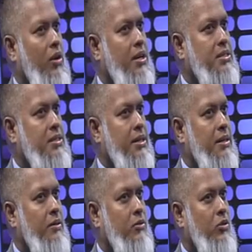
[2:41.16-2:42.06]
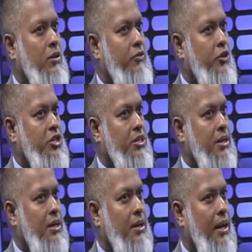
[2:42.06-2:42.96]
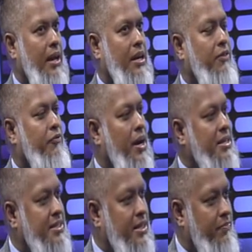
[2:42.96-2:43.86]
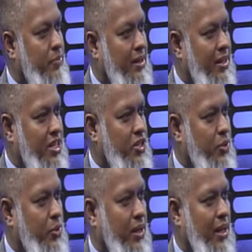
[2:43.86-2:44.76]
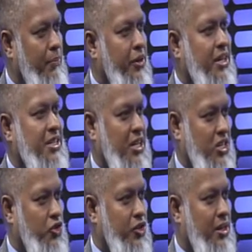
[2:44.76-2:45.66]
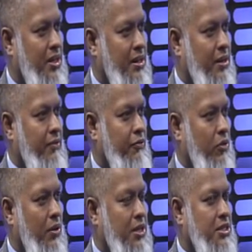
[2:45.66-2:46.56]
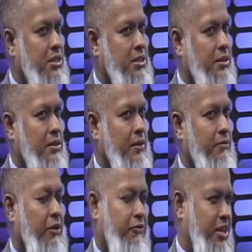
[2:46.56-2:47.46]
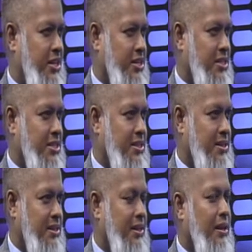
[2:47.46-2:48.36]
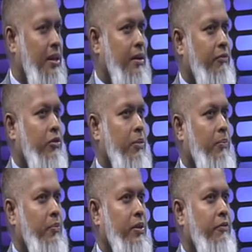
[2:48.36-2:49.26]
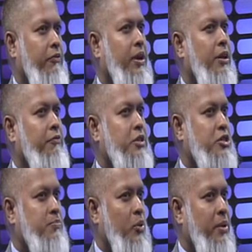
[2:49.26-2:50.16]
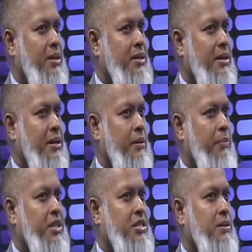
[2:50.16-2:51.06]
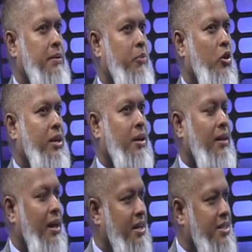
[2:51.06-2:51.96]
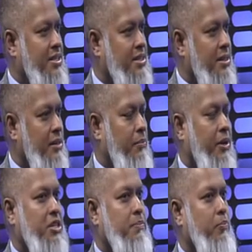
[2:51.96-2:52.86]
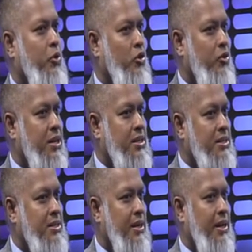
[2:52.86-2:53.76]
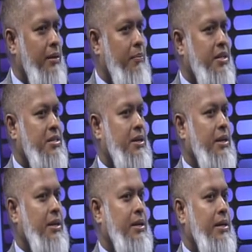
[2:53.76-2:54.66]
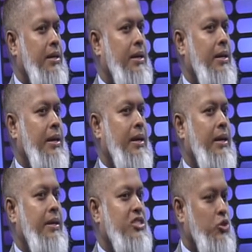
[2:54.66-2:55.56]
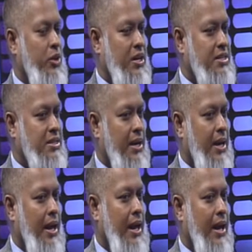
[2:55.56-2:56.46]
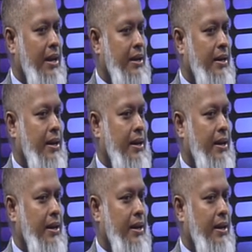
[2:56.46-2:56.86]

lasting controversial and divisive issue in British history for last 50 years. Mm -hmm from the very first moment British political elites, British bureaucrats, British uh, students and